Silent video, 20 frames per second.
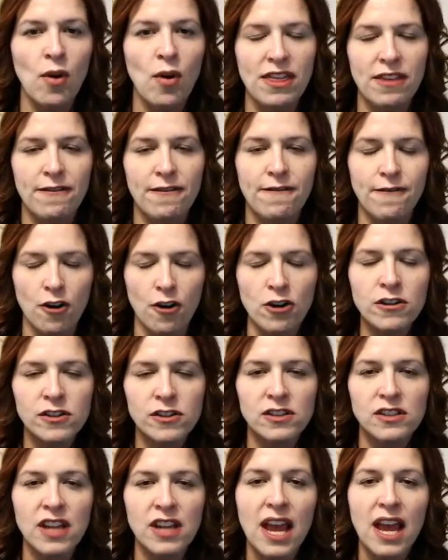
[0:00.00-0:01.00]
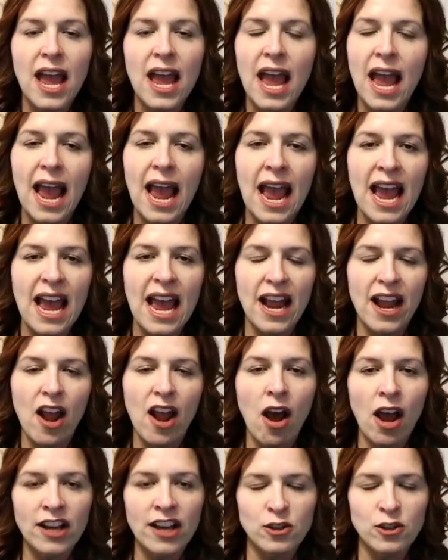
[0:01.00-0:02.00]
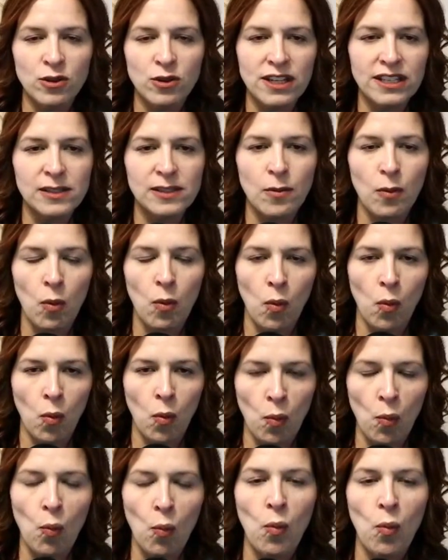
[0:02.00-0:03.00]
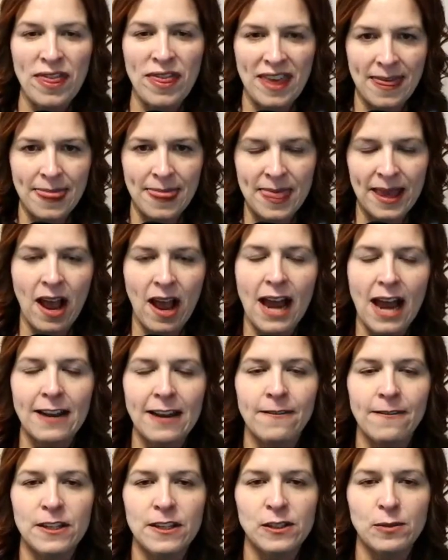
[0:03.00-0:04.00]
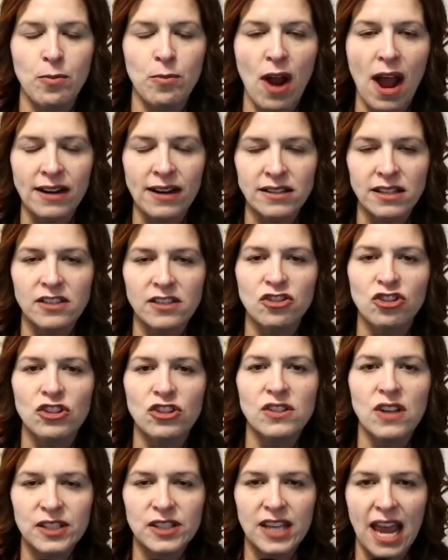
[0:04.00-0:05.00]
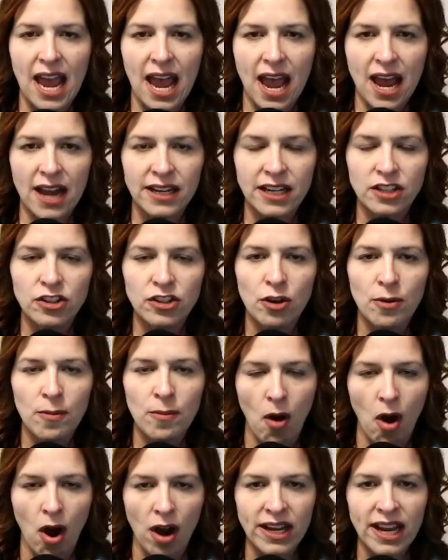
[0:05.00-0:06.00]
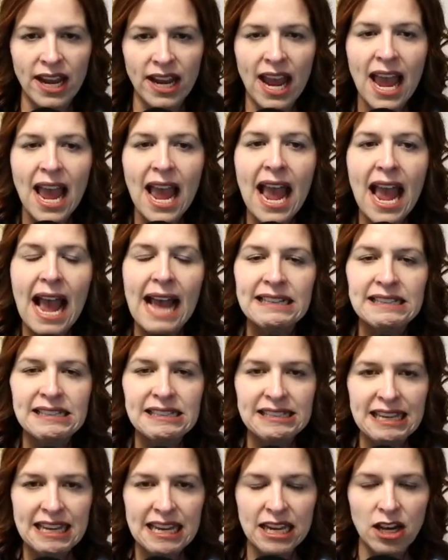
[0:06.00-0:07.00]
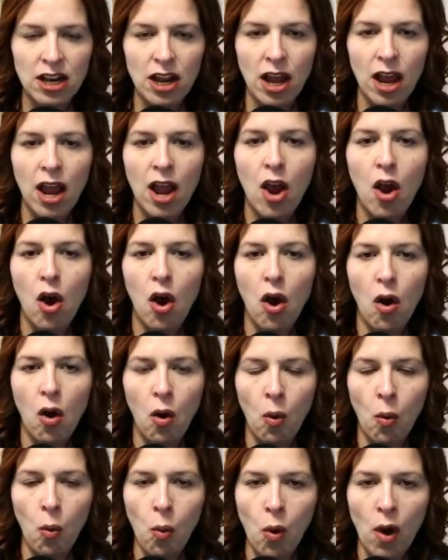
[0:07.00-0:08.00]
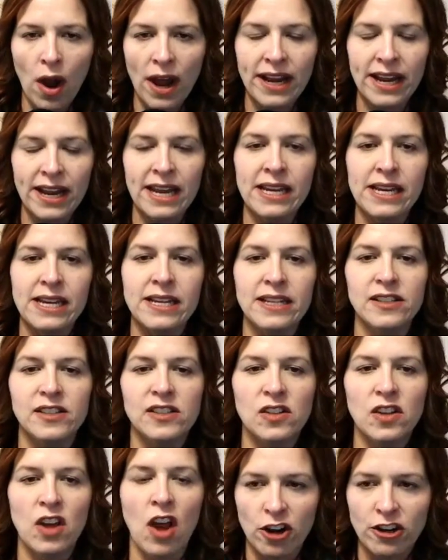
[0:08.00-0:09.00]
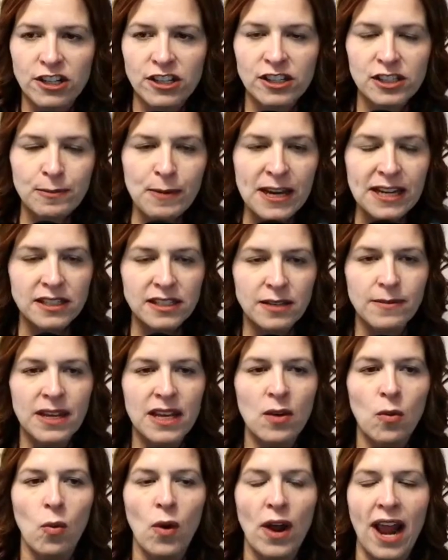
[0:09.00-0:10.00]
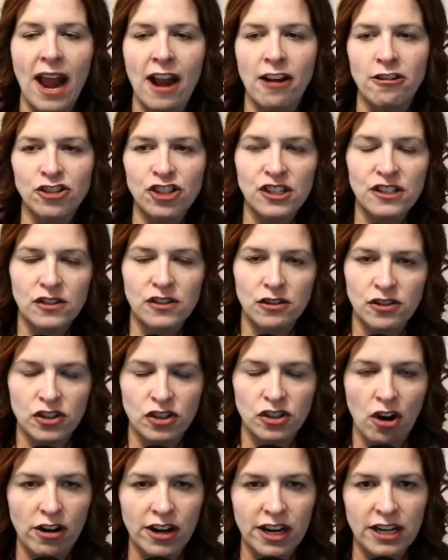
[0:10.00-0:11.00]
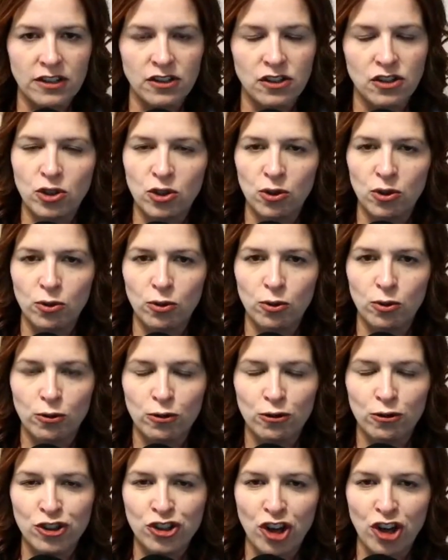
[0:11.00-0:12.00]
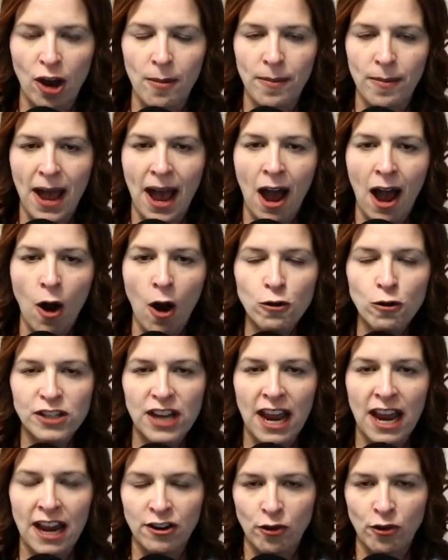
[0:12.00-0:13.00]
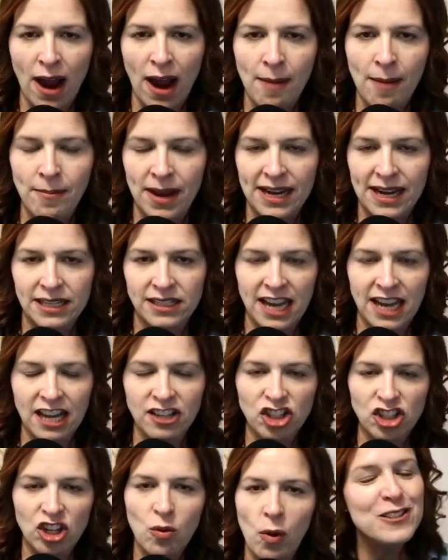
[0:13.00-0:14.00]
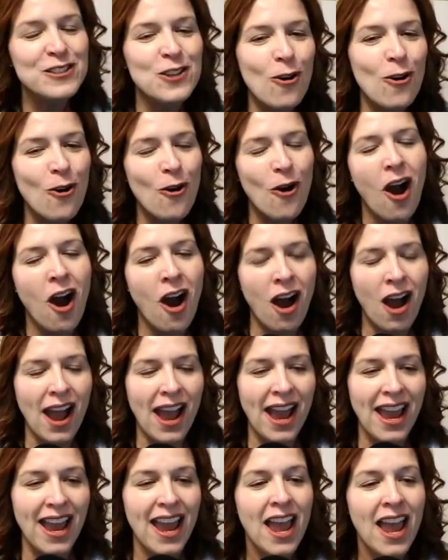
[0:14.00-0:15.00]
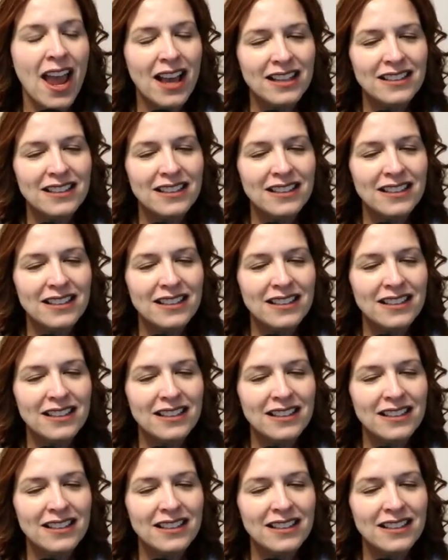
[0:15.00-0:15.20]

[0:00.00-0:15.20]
with first. And I do this within the kind of this practice, just scanning your body and seeing what is starting to speak to me, what energies are starting to jump out and grab my attention. So I